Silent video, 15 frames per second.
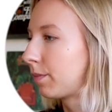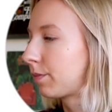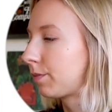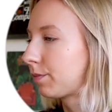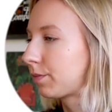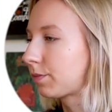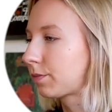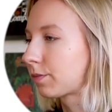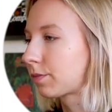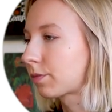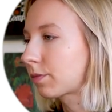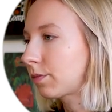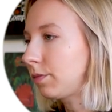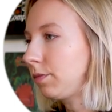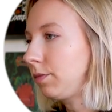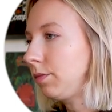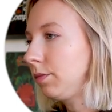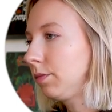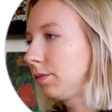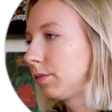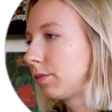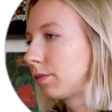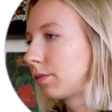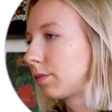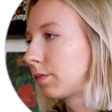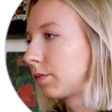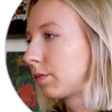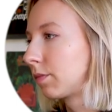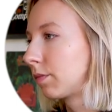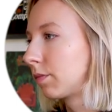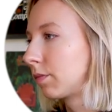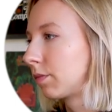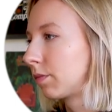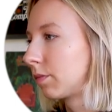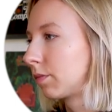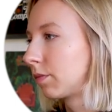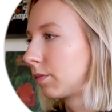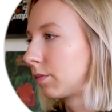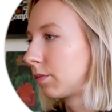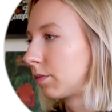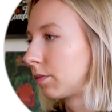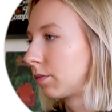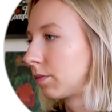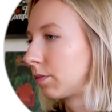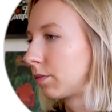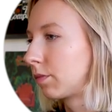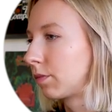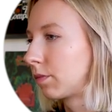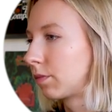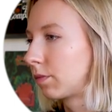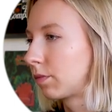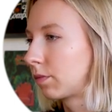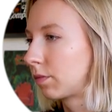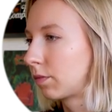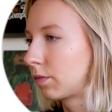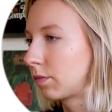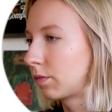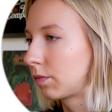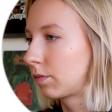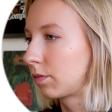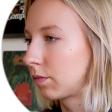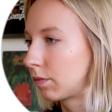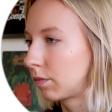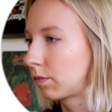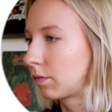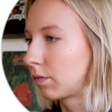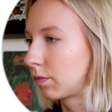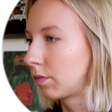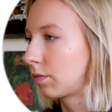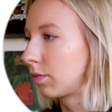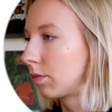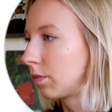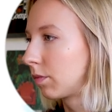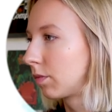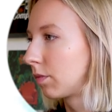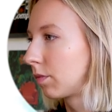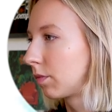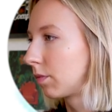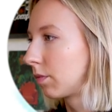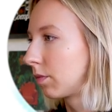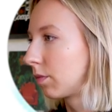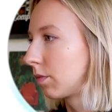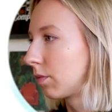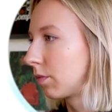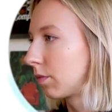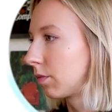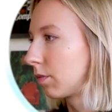(no one is talking)